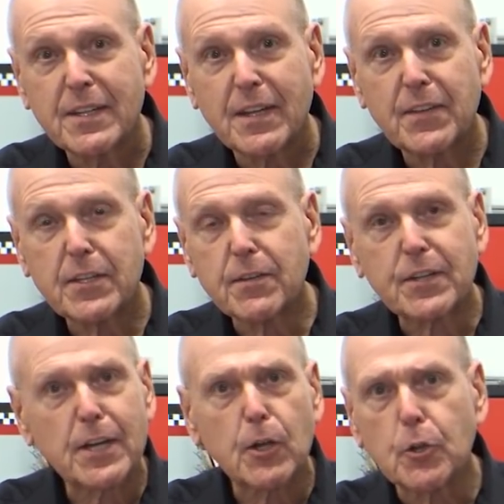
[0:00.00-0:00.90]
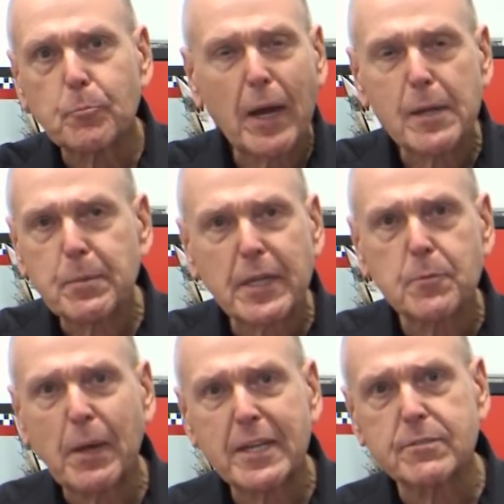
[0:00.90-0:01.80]
And then you've got all the piping
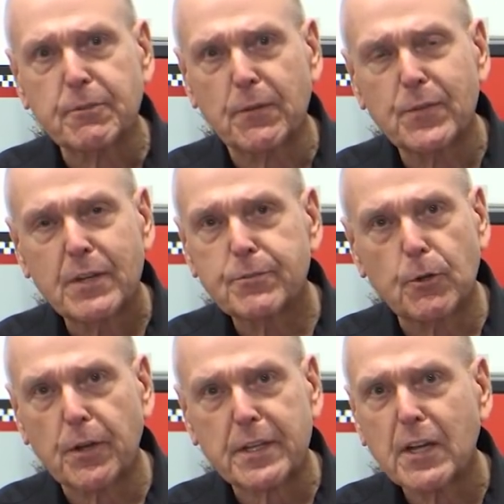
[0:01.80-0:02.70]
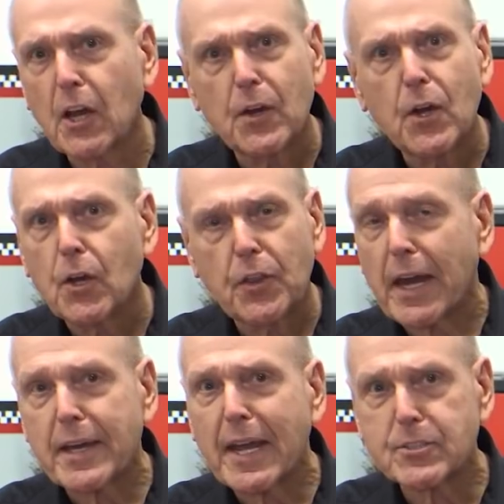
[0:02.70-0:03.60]
and manifolding.
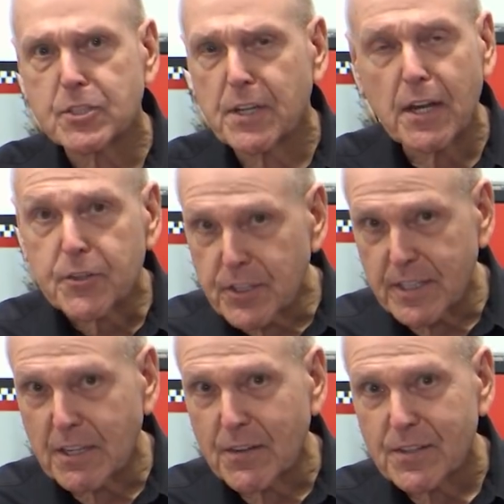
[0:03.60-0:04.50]
That adds nothing.